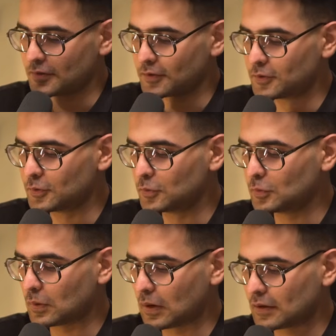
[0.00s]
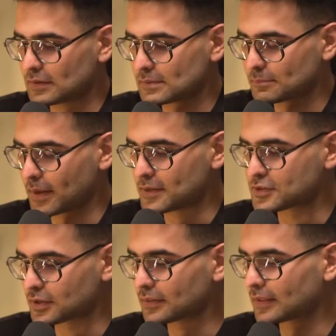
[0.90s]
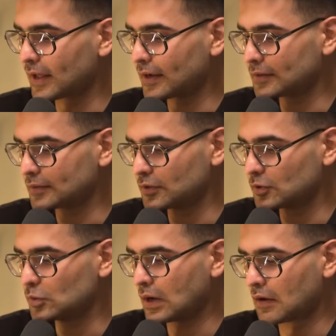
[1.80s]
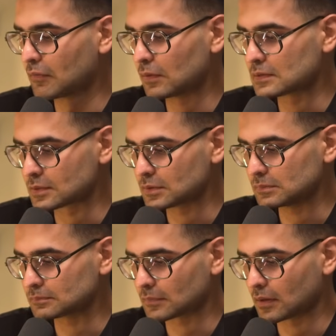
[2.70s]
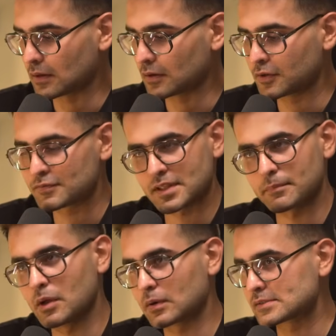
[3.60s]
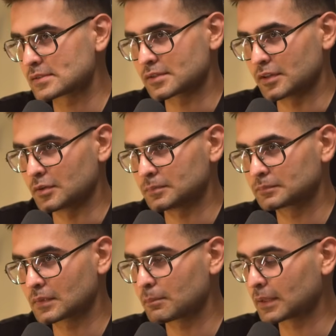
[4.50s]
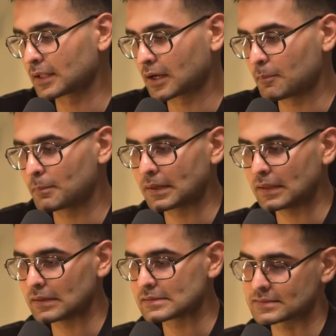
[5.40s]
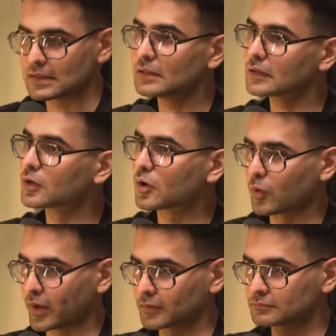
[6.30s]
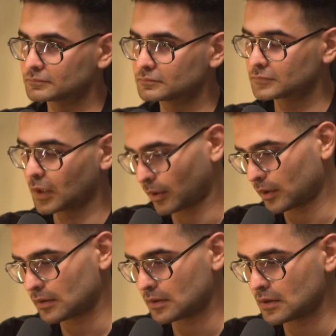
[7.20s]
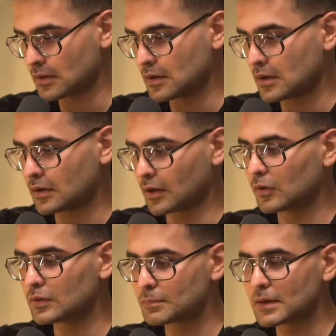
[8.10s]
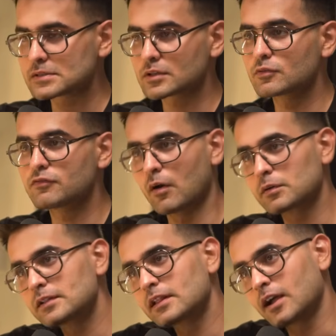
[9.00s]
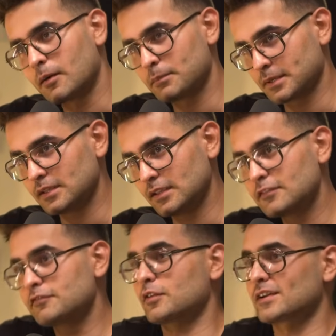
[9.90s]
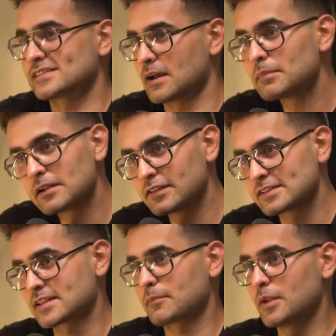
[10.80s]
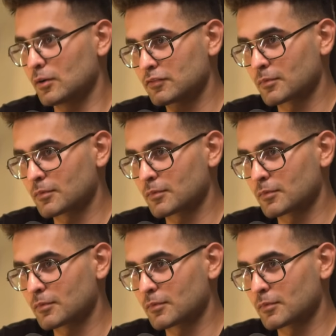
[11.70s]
You mentioned that you have also, you've stepped down as a CEO, but the company is still growing. Okay. Now, the person who founded the company, if, for example, if they step down